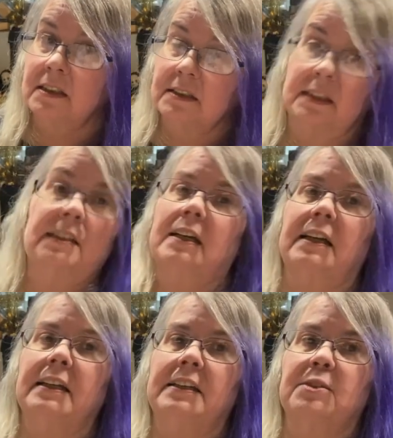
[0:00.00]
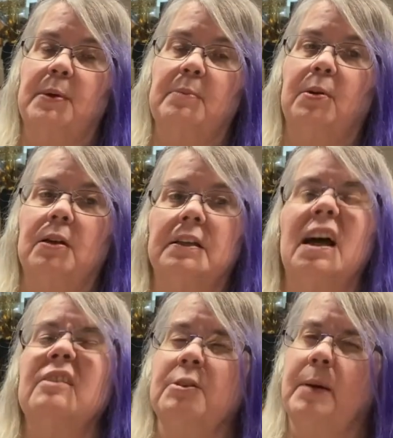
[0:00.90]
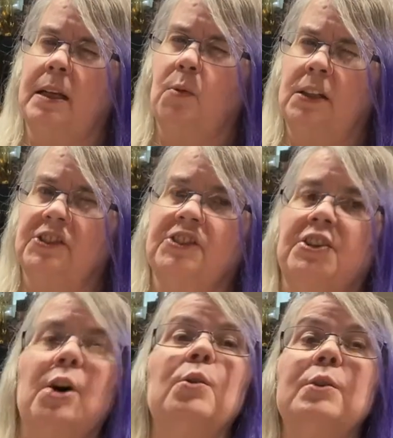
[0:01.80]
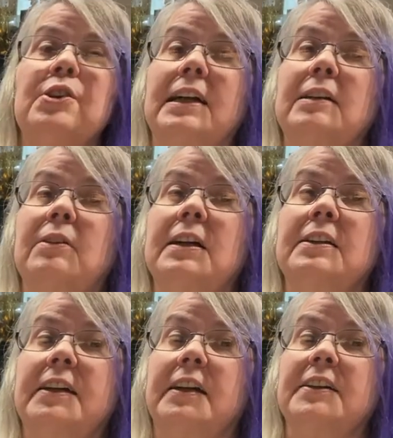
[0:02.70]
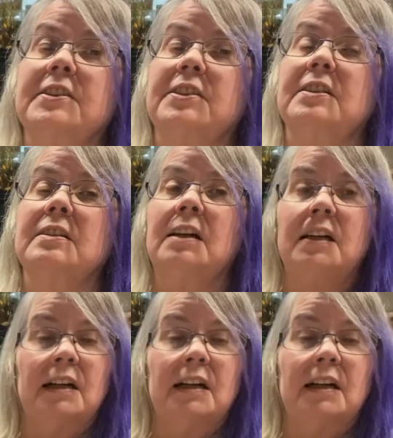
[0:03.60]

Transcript: that can get into people, and everybody wants to know a Dragon Rider character.